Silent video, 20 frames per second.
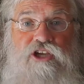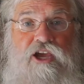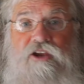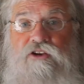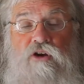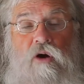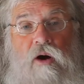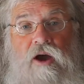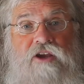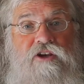You
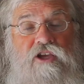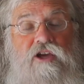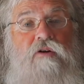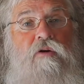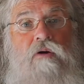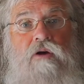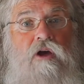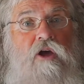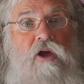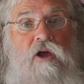had no idea
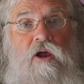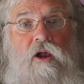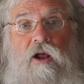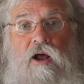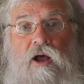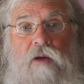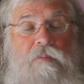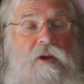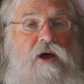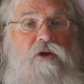
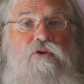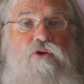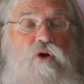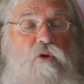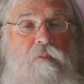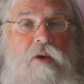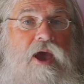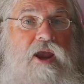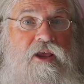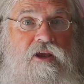about
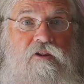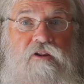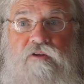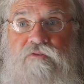nomadic